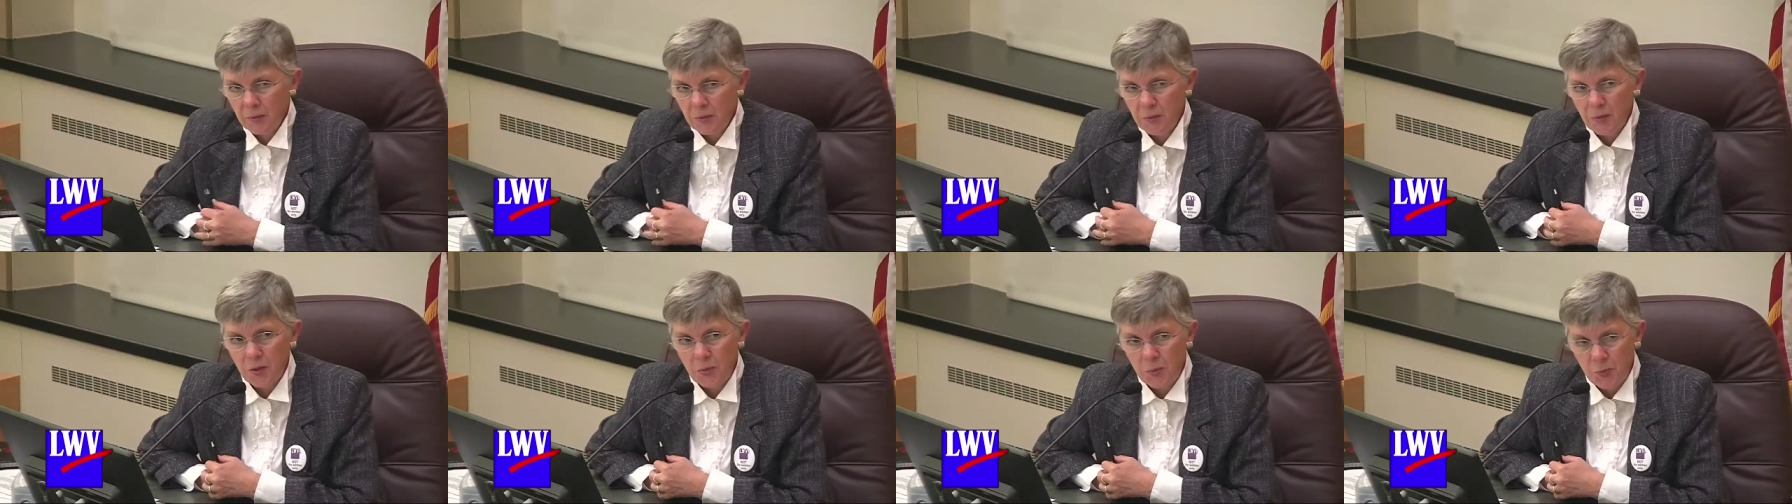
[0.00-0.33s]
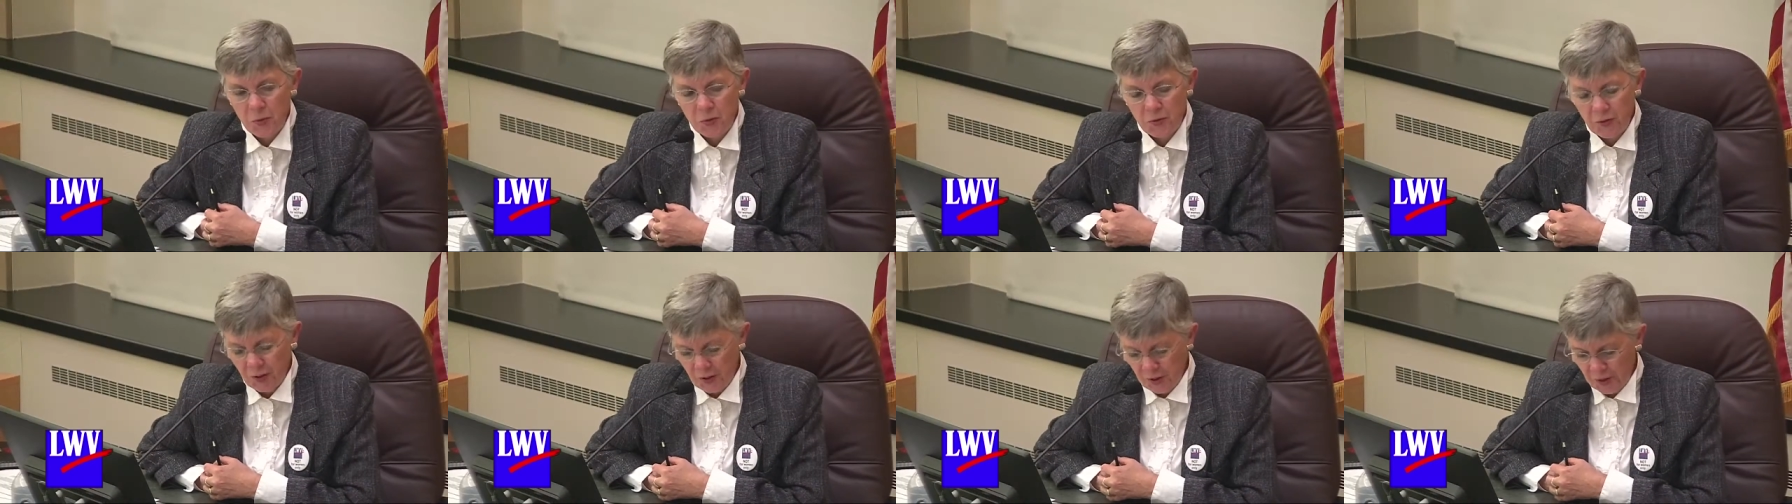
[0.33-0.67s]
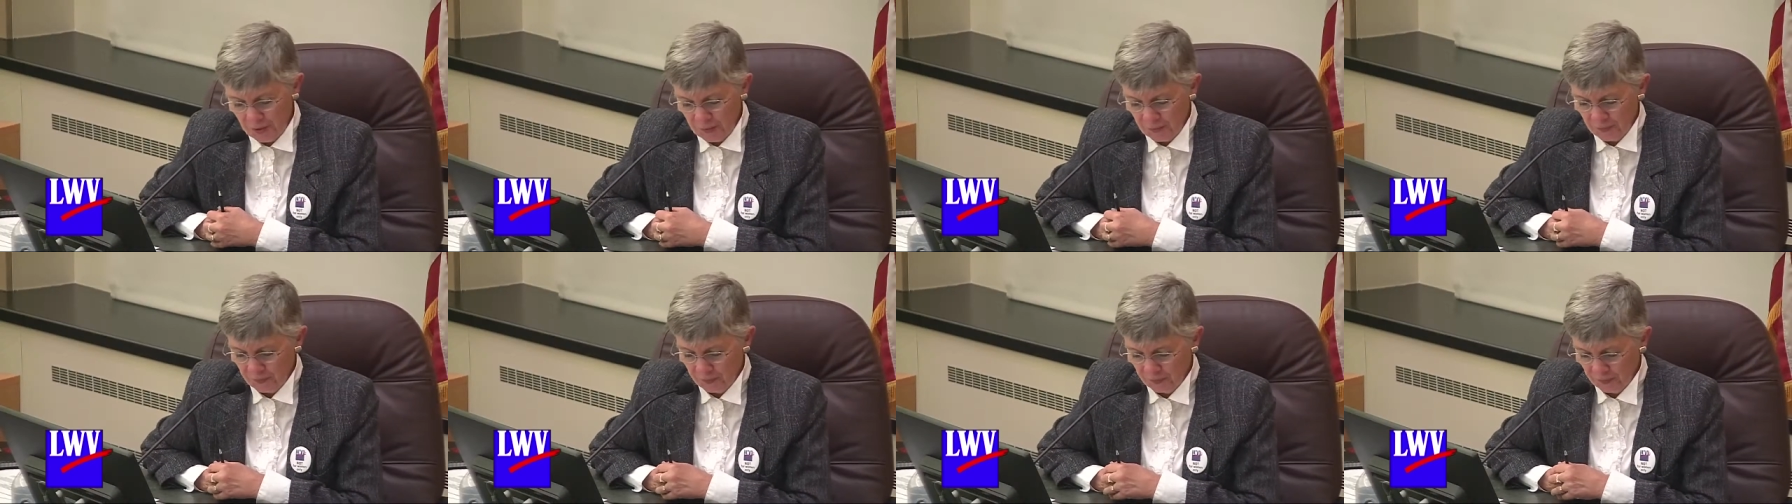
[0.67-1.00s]
I'm going to move
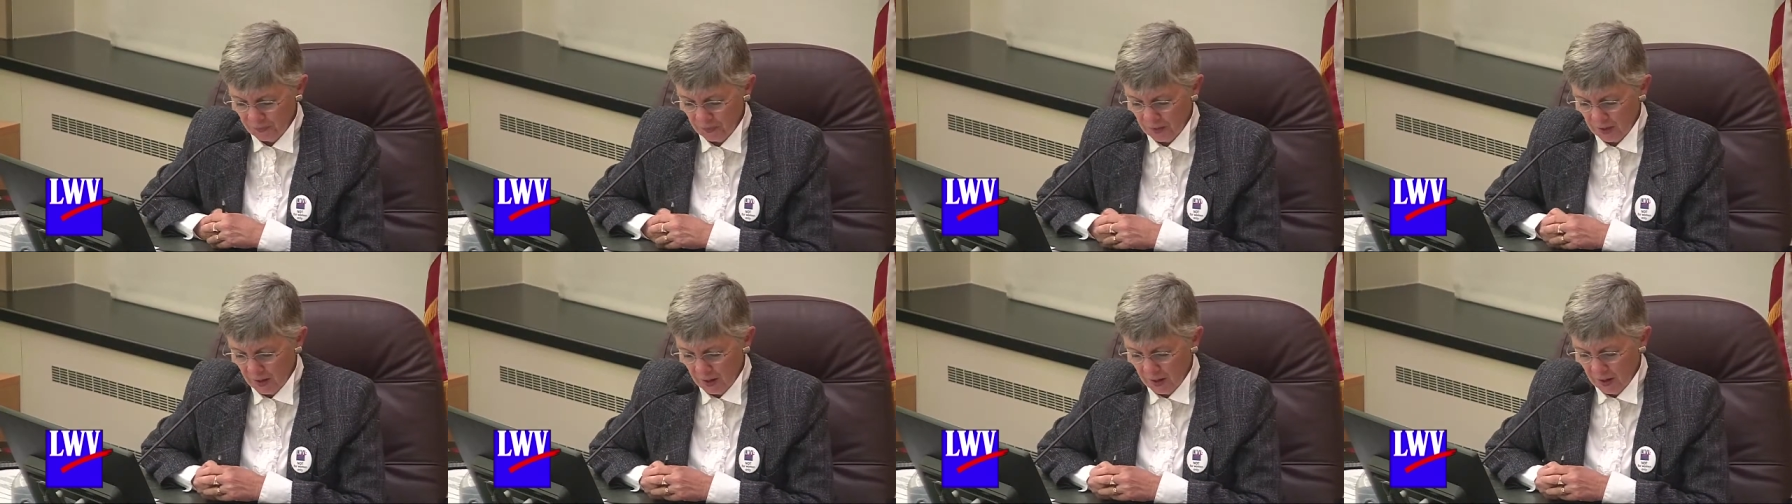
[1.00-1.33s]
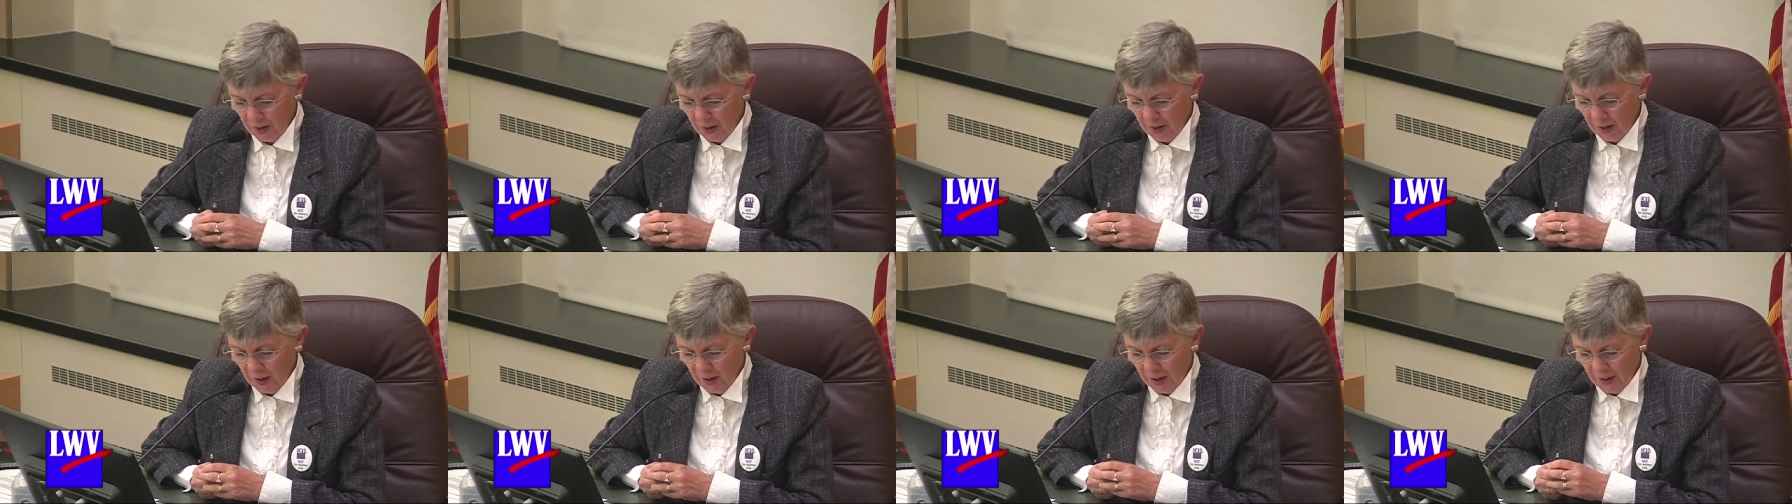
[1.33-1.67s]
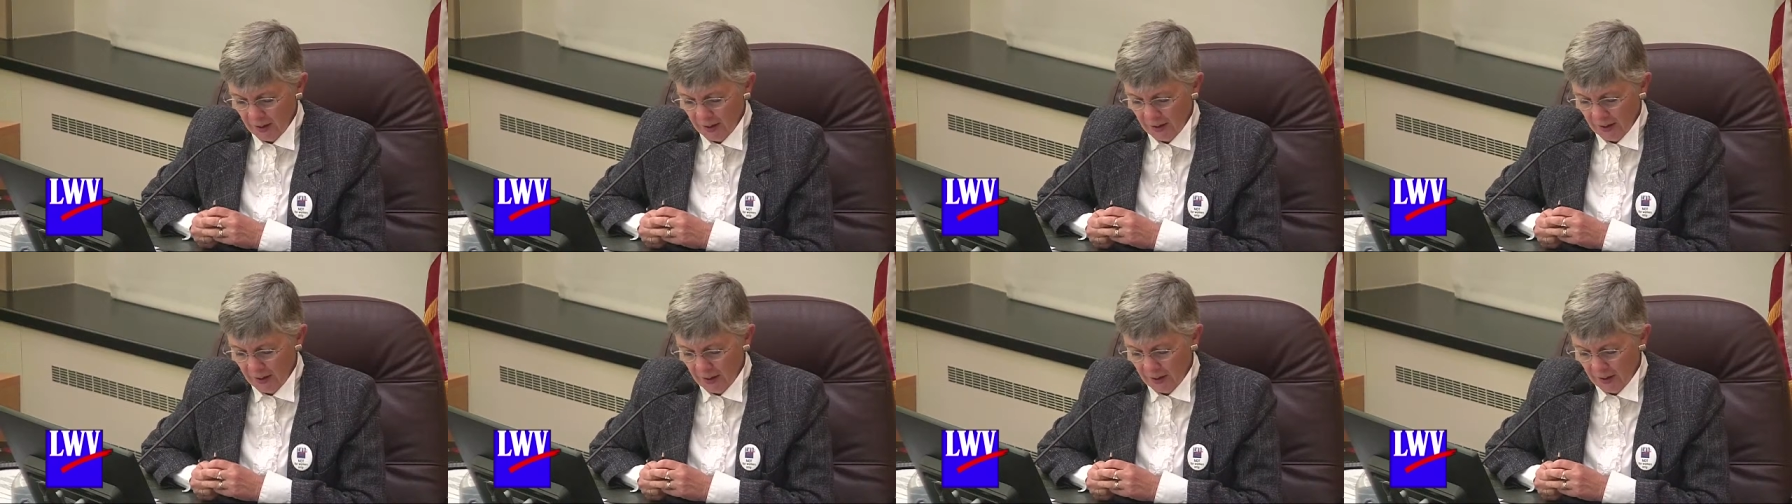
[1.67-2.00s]
on.
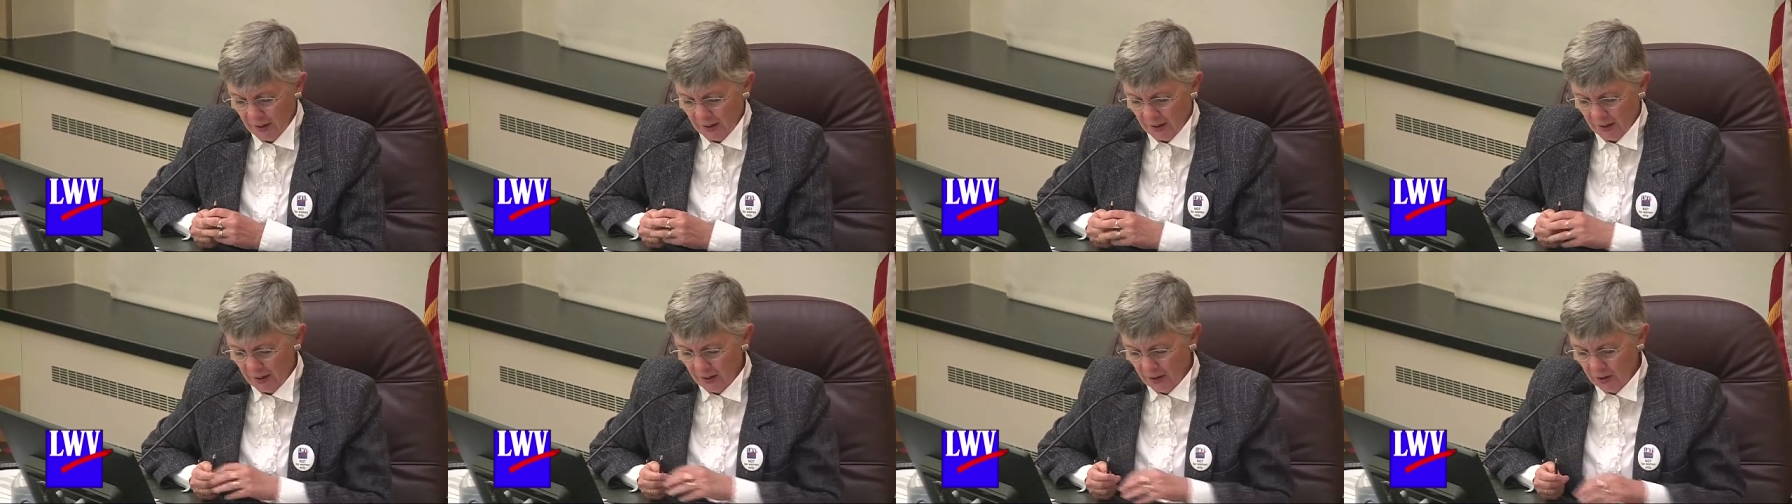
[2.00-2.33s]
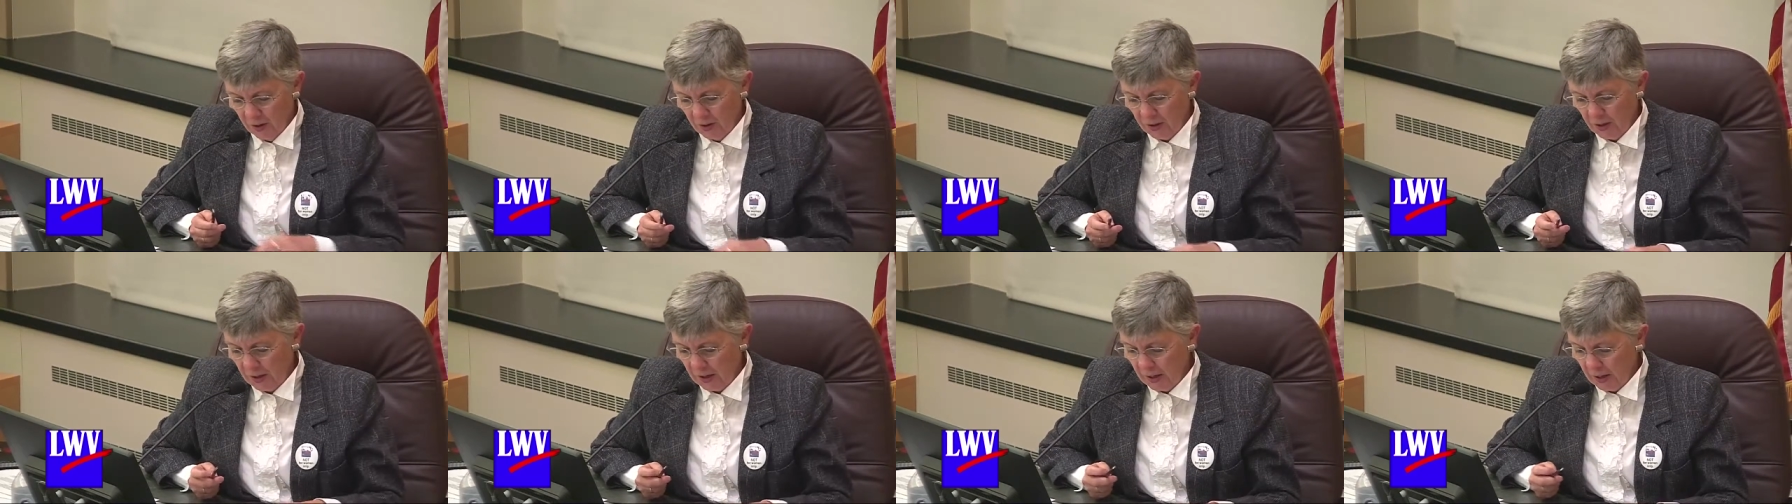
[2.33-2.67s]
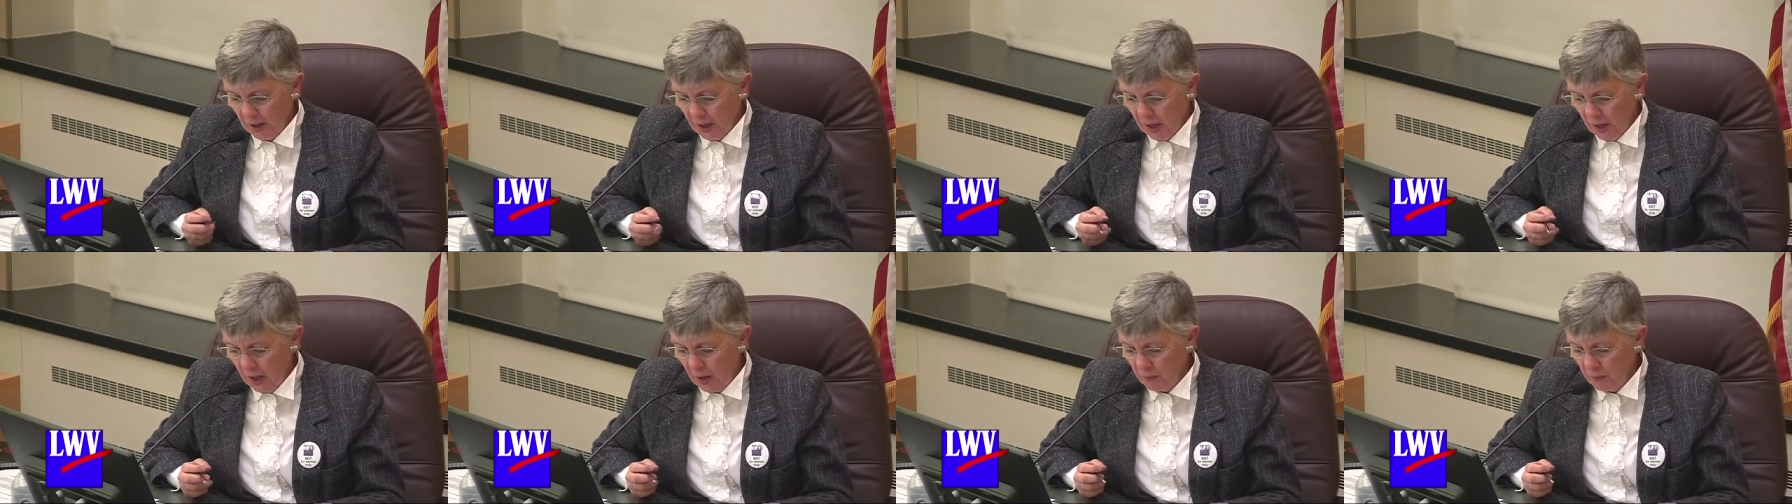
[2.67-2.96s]
Okay,